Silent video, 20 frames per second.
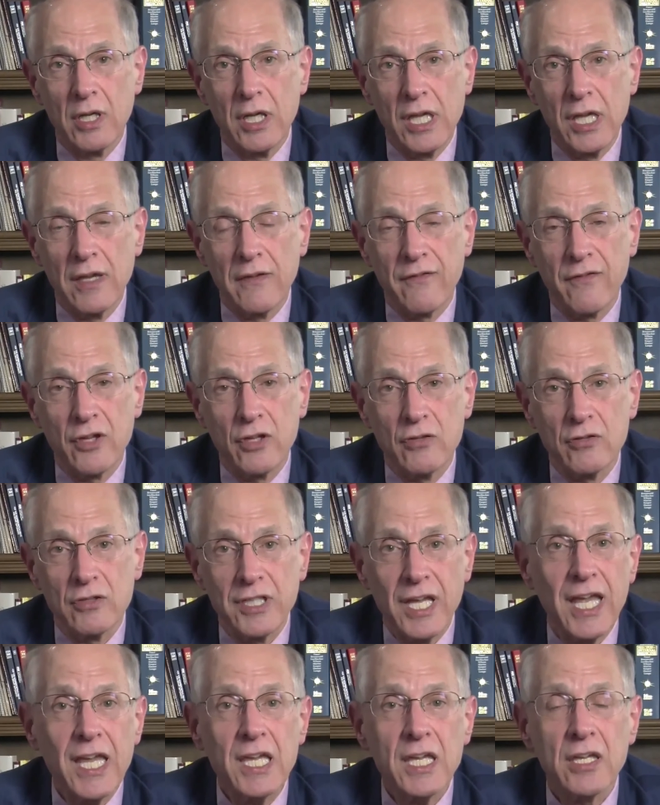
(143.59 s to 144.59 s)
If you
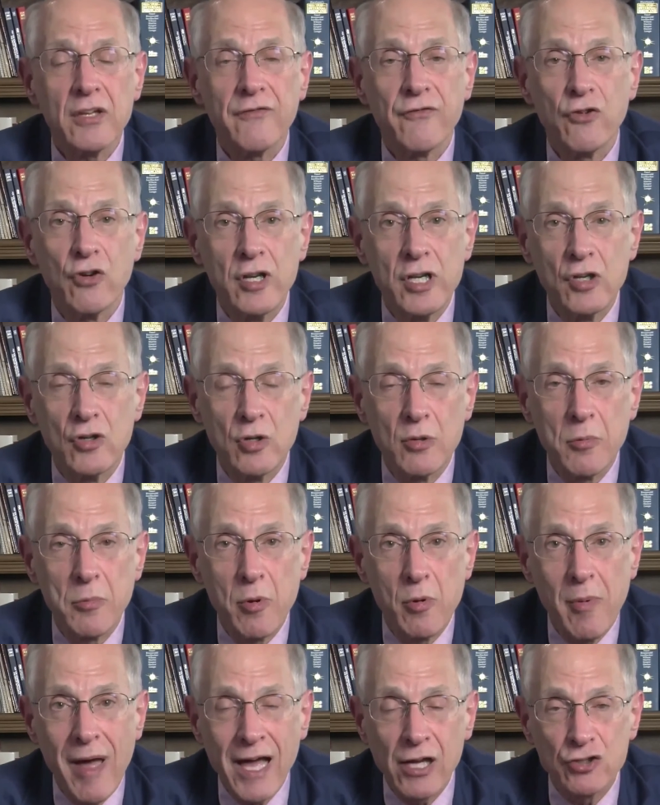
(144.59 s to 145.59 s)
take it for
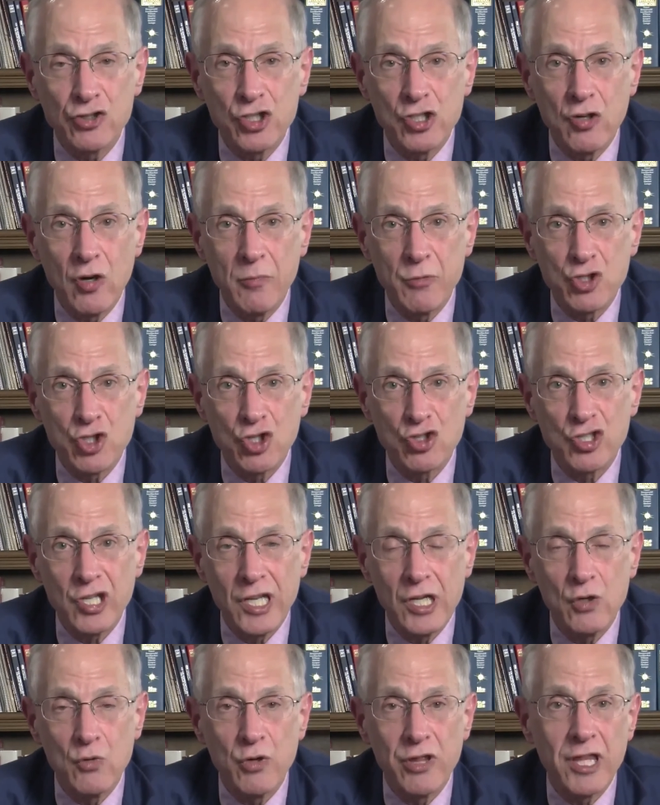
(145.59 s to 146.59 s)
irritable bowel syndrome
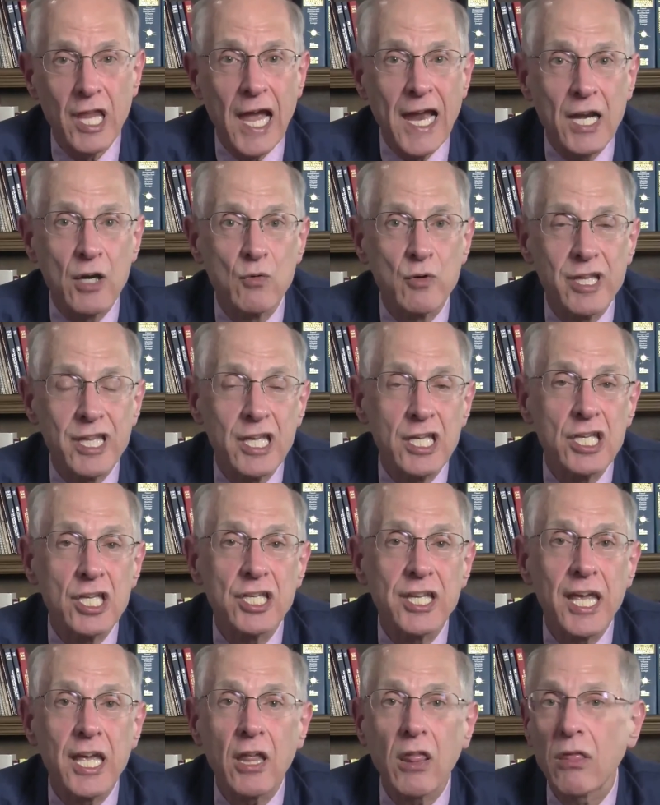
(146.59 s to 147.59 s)
associated with diarrhea, you
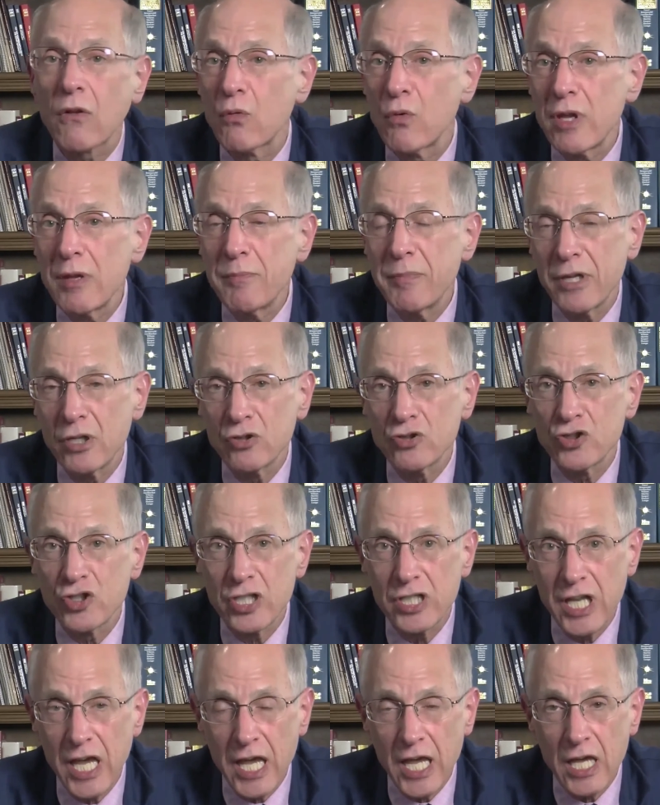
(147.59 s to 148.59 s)
take 3 pills
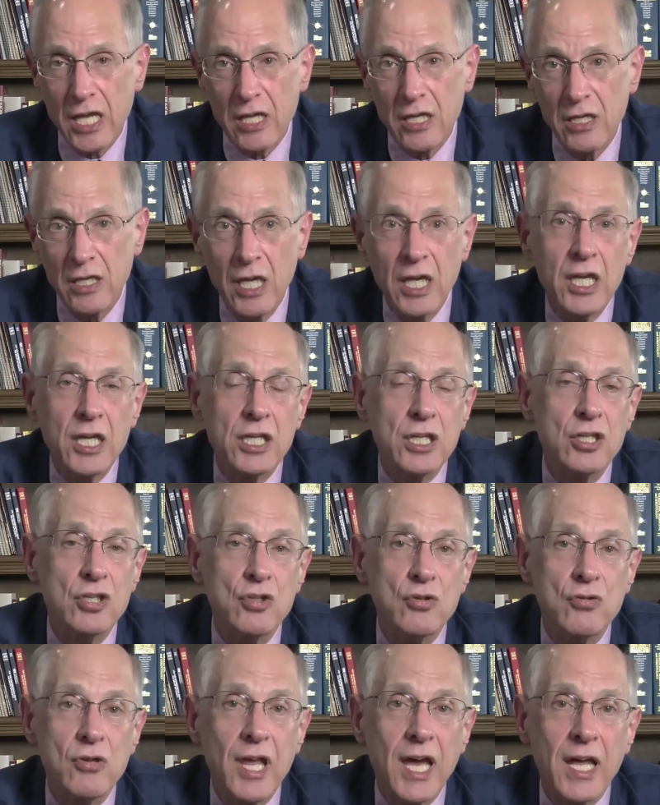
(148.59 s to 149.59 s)
a day. You
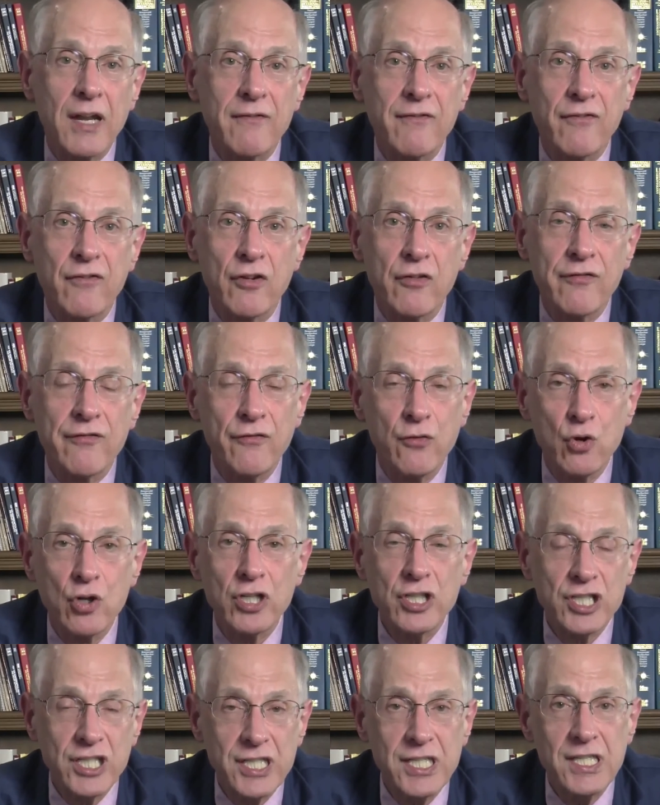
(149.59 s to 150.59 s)
do that for
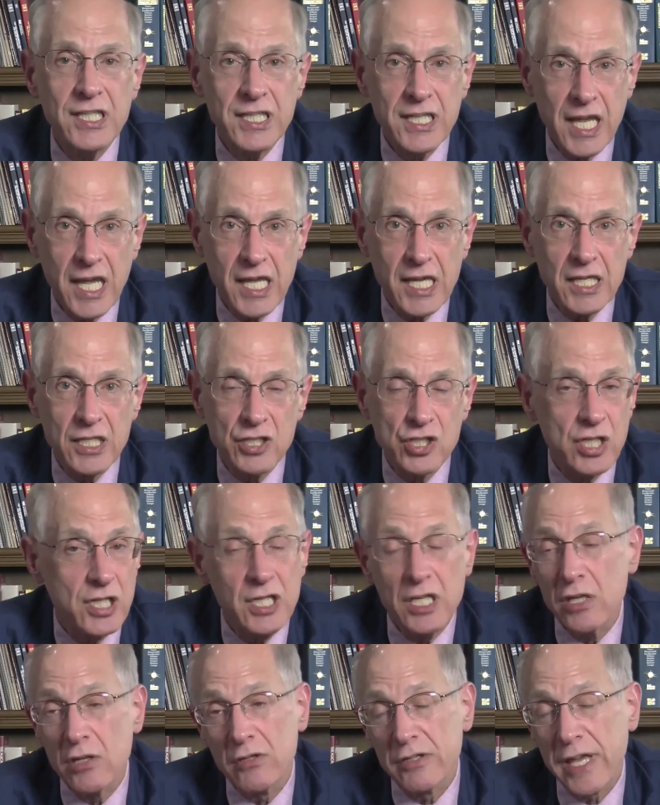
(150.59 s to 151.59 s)
14 days. You
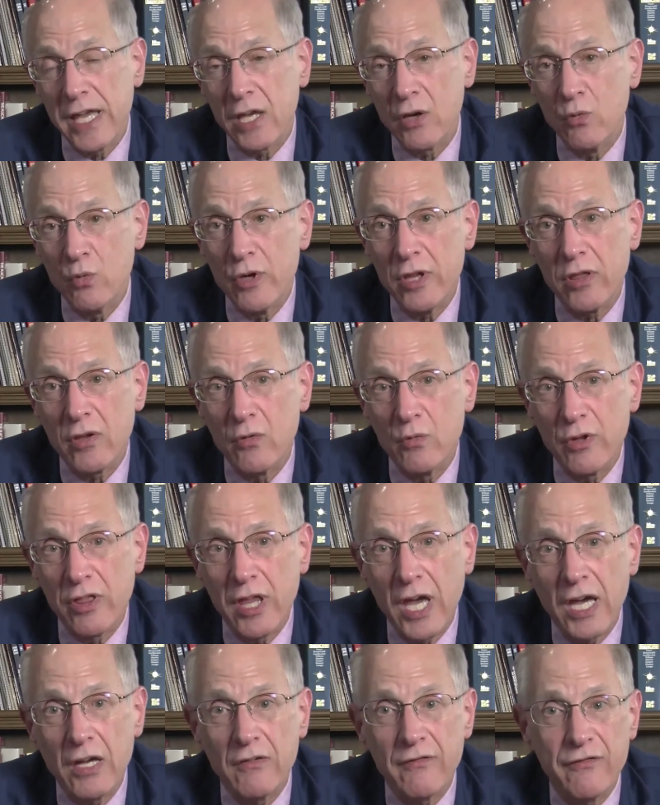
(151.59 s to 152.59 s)
can either take it with or
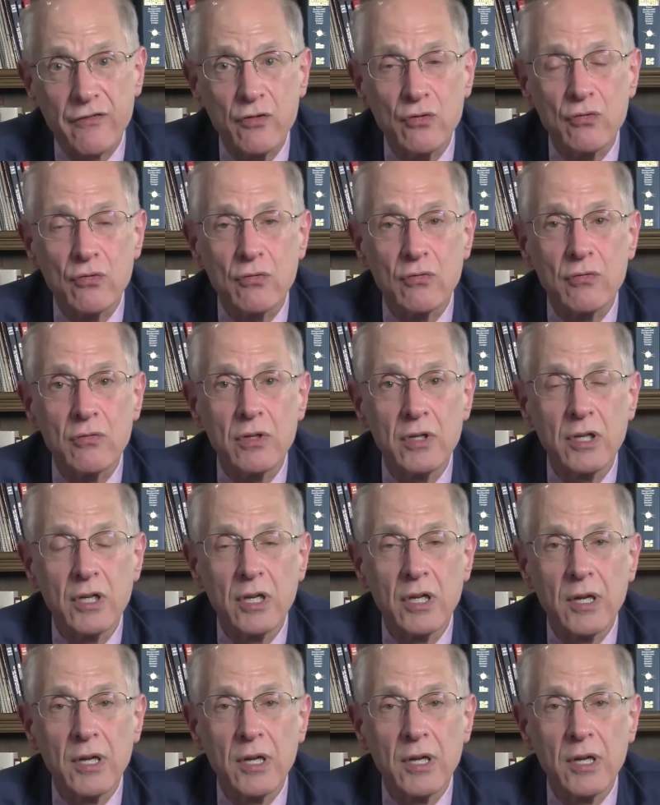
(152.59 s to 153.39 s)
without food.